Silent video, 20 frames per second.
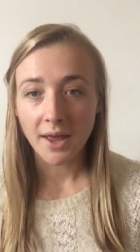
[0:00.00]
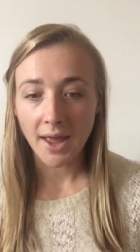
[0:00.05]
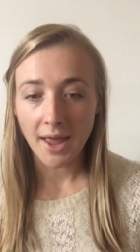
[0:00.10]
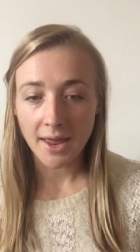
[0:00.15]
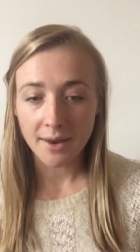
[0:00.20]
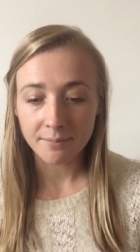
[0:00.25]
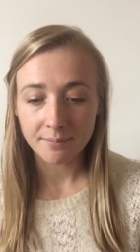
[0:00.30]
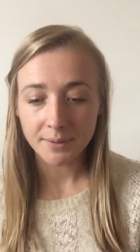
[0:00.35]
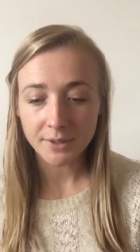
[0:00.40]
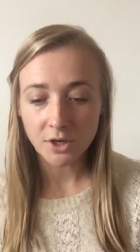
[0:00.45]

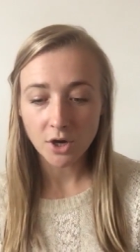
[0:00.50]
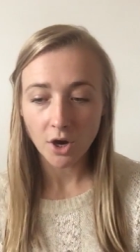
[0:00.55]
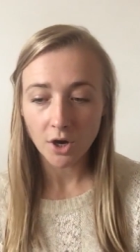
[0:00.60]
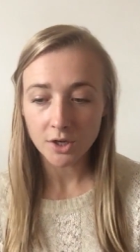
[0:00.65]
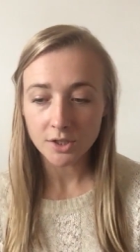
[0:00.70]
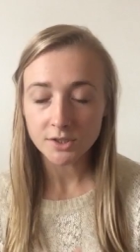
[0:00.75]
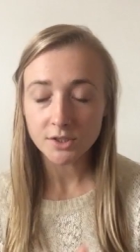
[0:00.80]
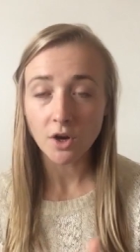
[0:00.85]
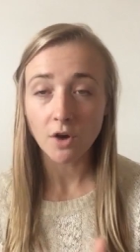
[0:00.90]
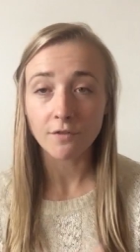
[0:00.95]
and
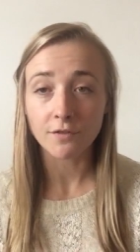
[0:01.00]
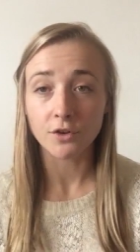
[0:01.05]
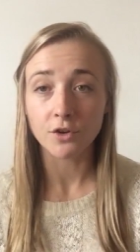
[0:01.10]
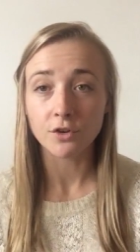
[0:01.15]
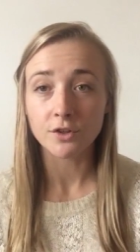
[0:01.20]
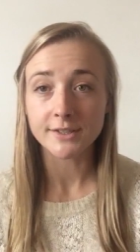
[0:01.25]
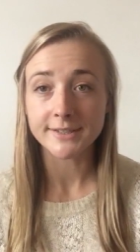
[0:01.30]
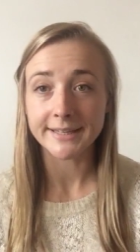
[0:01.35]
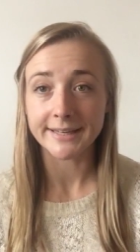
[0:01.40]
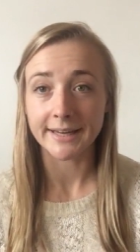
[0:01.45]
because of
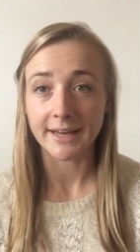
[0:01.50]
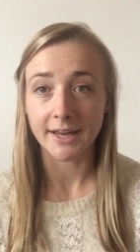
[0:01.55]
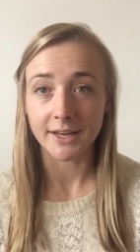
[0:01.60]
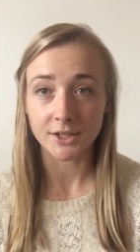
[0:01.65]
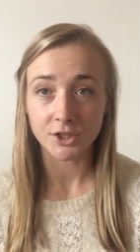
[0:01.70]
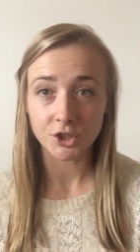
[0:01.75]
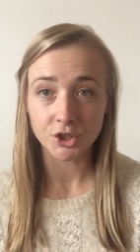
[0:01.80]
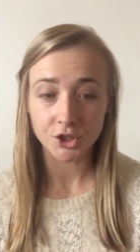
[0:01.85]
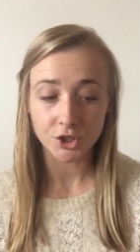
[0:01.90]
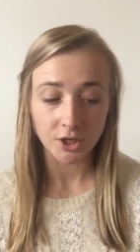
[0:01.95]
using
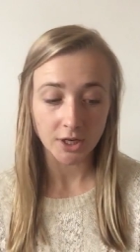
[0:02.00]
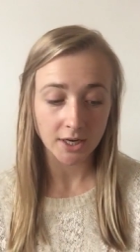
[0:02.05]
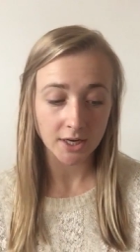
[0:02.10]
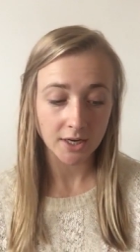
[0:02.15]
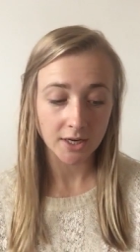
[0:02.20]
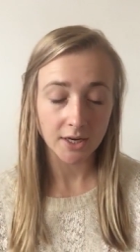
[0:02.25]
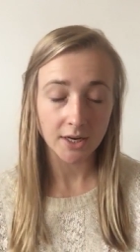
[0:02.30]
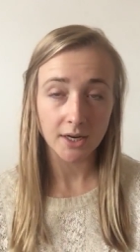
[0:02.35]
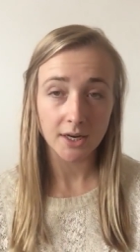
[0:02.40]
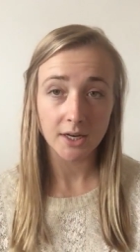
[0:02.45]
it,
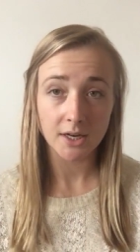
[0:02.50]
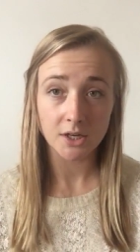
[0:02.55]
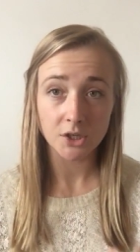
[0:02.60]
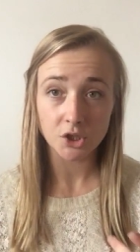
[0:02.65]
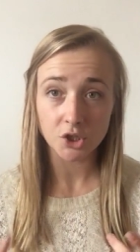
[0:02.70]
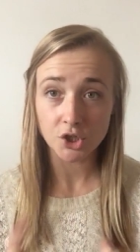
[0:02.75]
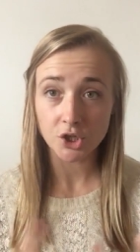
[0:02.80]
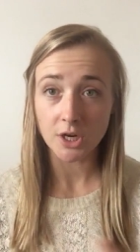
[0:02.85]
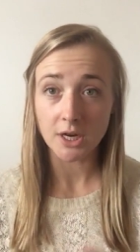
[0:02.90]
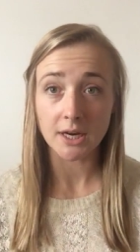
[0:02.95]
she
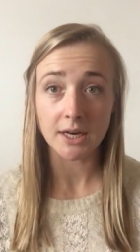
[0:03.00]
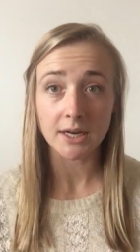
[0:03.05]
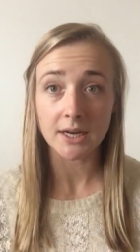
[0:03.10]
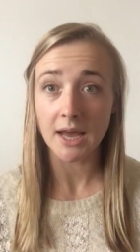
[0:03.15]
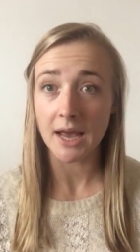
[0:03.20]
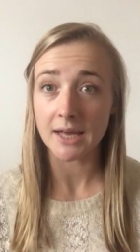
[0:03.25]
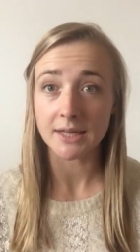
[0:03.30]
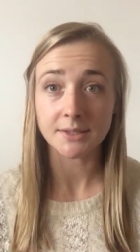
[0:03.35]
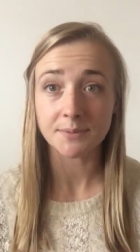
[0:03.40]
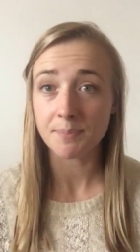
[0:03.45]

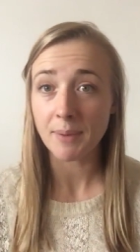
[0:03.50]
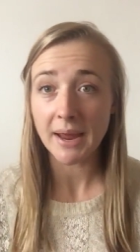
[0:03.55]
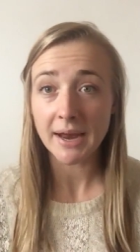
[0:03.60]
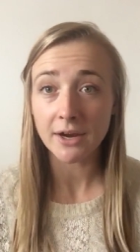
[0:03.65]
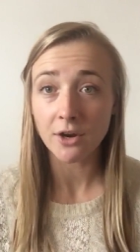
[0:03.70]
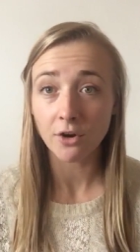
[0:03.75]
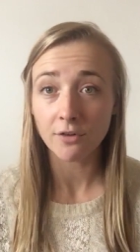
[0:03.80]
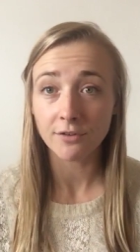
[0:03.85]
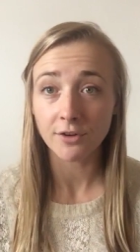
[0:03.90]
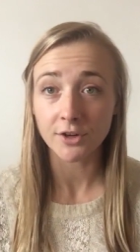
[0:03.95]
has
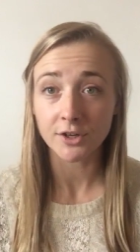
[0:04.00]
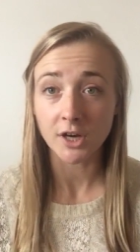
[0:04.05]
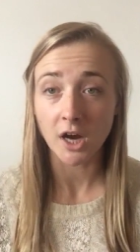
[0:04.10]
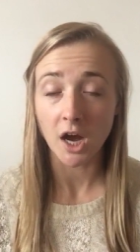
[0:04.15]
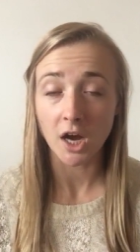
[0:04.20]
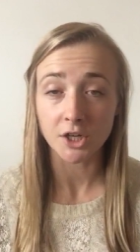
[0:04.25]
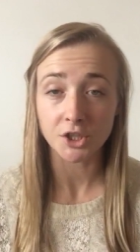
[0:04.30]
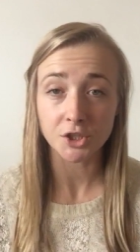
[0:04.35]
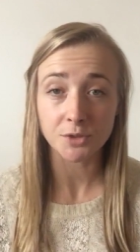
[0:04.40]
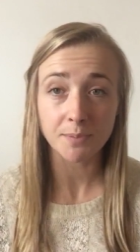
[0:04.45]
paid off her
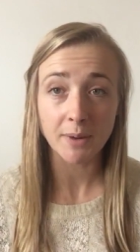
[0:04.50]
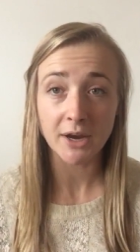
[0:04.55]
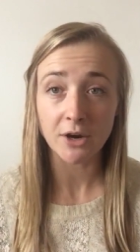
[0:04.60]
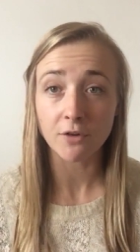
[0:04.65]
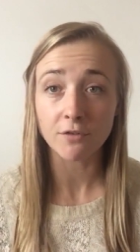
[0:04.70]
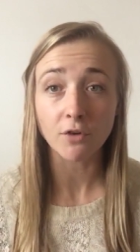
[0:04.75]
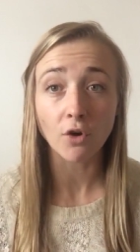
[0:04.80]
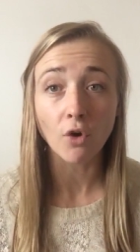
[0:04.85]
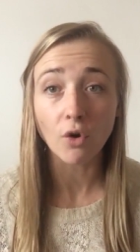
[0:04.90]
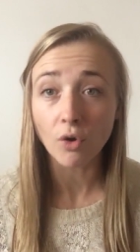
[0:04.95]
car. She's paid
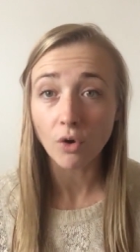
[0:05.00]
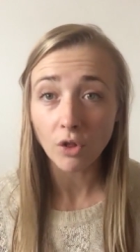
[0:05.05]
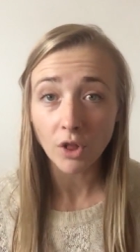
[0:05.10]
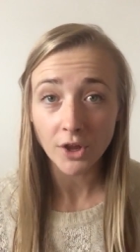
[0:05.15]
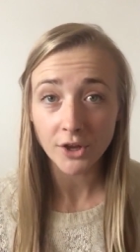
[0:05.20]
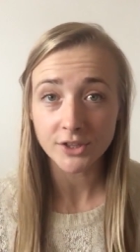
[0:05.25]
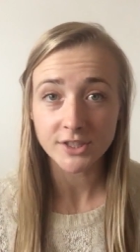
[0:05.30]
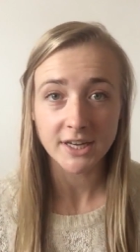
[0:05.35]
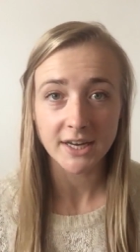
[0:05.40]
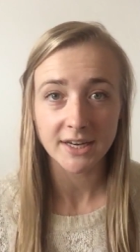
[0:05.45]
off all
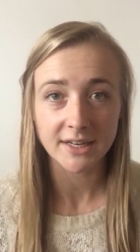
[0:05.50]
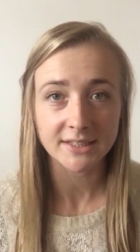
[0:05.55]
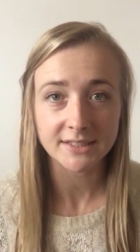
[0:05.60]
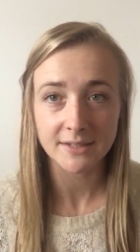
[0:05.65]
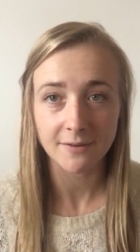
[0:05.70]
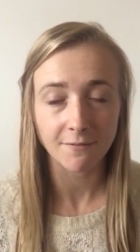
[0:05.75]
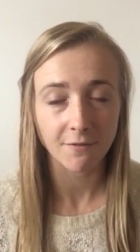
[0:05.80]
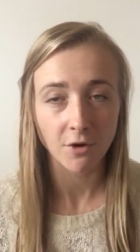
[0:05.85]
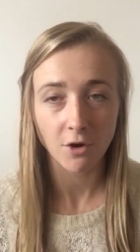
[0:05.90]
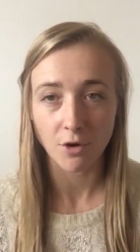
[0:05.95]
her debt
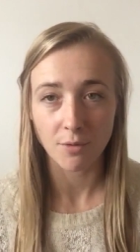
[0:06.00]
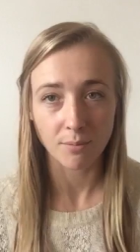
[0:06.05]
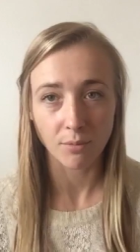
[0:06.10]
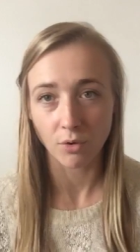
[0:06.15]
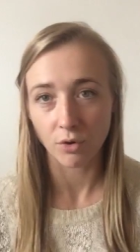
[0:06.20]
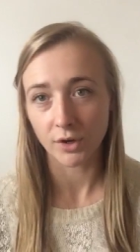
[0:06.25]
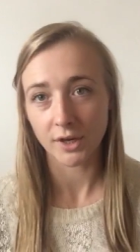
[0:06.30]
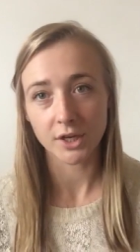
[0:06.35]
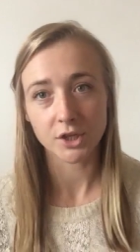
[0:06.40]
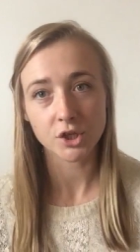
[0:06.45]
except for her
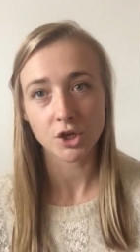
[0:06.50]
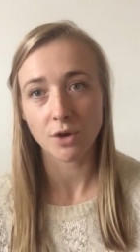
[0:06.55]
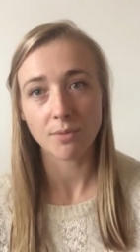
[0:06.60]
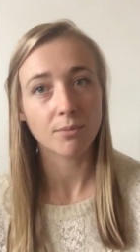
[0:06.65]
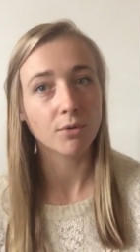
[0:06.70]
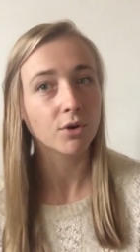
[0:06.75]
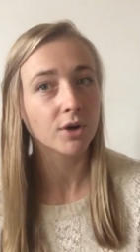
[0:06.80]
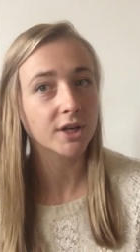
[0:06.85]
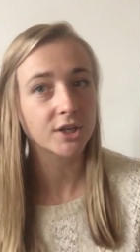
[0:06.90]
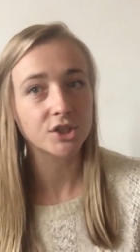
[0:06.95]
mortgage. Her
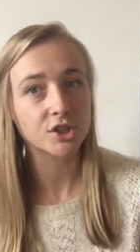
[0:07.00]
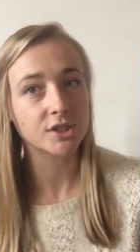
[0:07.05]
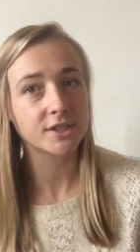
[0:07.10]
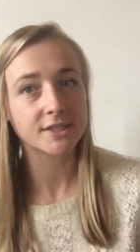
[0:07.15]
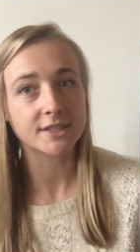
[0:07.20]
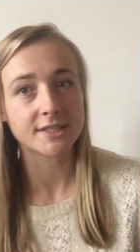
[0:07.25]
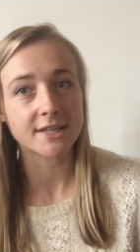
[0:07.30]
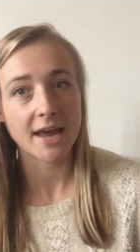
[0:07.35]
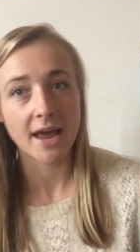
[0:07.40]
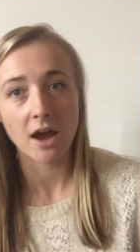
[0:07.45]
mortgage is
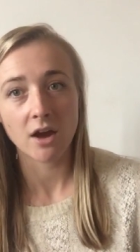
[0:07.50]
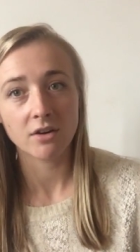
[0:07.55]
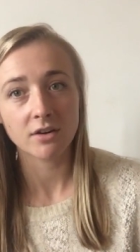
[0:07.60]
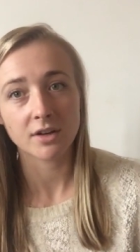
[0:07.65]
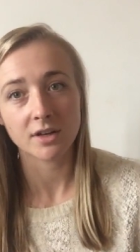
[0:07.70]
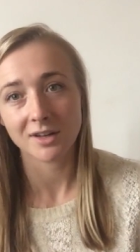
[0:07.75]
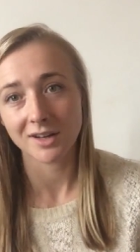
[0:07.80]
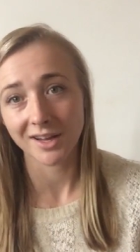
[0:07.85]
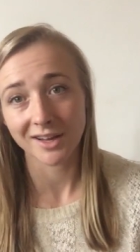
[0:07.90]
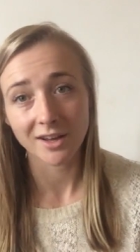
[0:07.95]
down
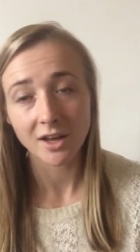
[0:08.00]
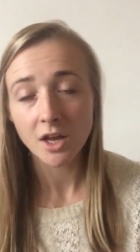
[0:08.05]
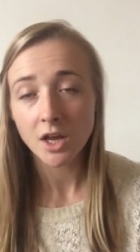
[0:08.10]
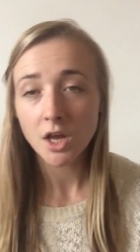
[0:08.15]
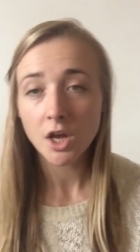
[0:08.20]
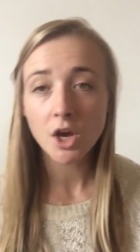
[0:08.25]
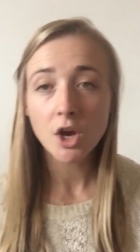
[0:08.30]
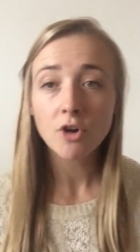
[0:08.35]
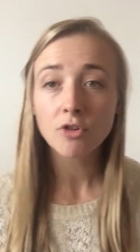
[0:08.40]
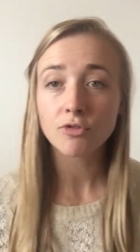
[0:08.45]
at like
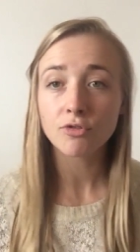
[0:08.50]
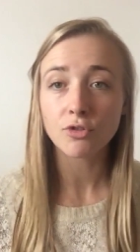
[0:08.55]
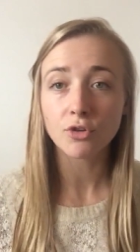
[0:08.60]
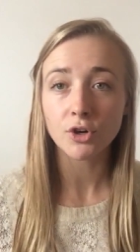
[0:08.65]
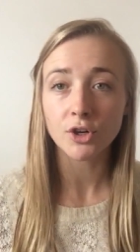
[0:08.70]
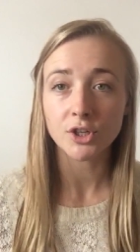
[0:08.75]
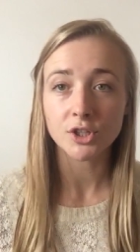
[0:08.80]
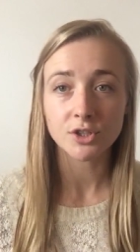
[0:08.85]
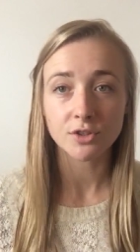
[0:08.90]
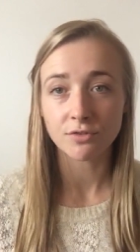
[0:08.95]

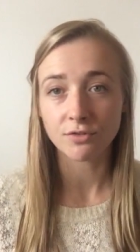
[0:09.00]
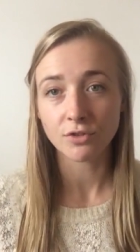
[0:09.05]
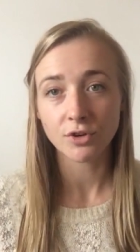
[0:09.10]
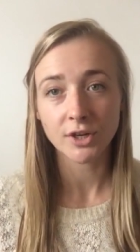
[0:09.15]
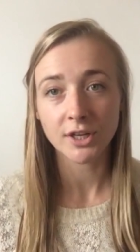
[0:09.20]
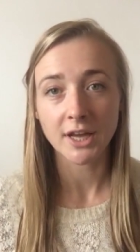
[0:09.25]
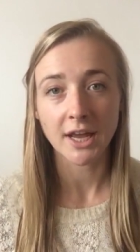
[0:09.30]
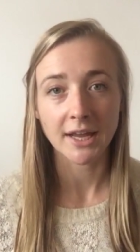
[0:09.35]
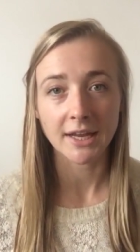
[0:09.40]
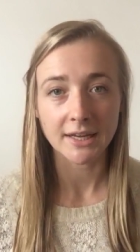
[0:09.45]

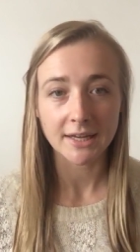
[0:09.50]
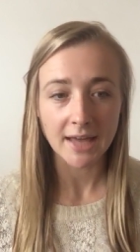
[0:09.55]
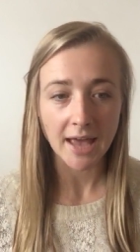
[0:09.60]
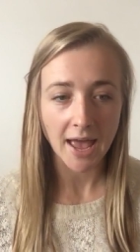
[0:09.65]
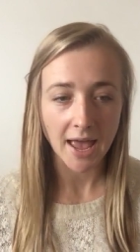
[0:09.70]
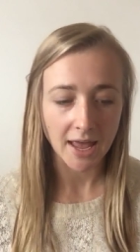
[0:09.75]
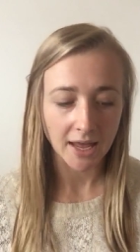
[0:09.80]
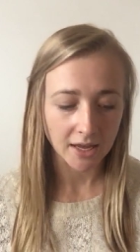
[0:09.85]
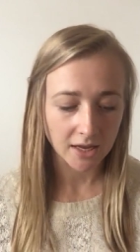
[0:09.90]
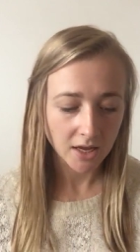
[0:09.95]

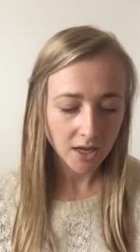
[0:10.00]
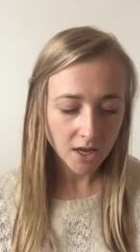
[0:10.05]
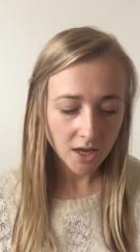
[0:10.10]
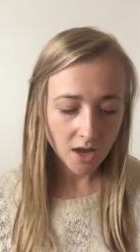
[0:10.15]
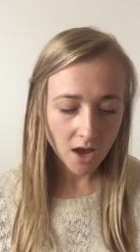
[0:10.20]
48K.